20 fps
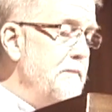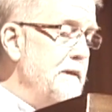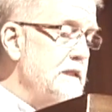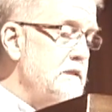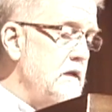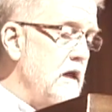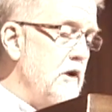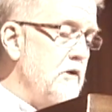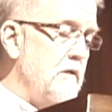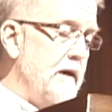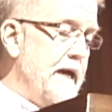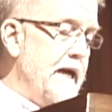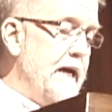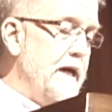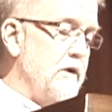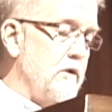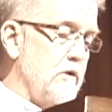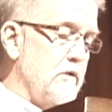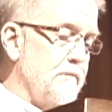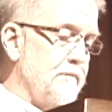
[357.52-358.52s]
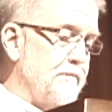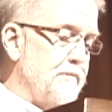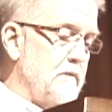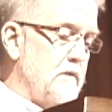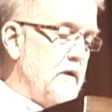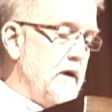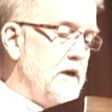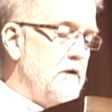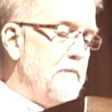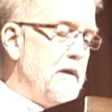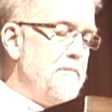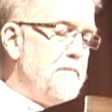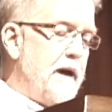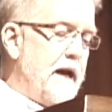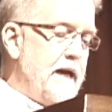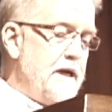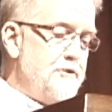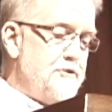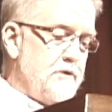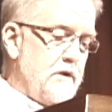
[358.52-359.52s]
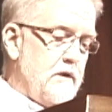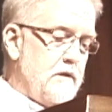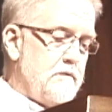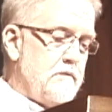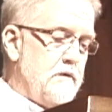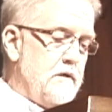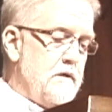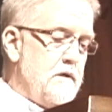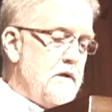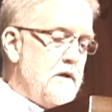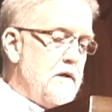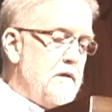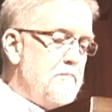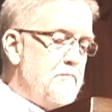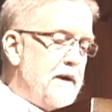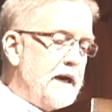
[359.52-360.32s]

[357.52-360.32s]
We need to be slow to anger and to be patient.